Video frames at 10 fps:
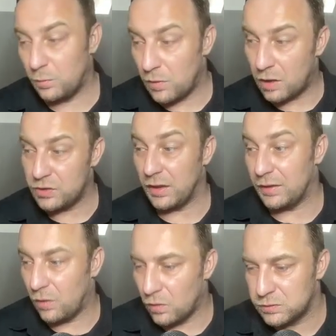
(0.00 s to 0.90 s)
marching,
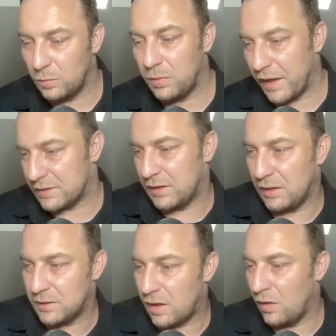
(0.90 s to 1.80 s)
and also black's
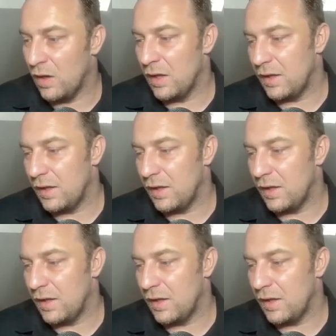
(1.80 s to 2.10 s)
king now